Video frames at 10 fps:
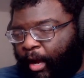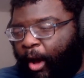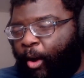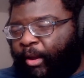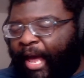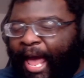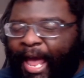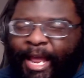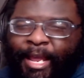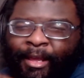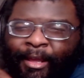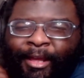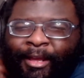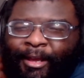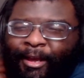Okay.
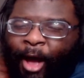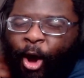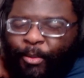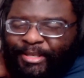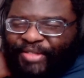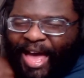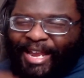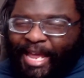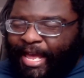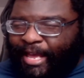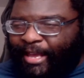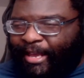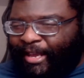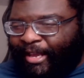Oh, is that it?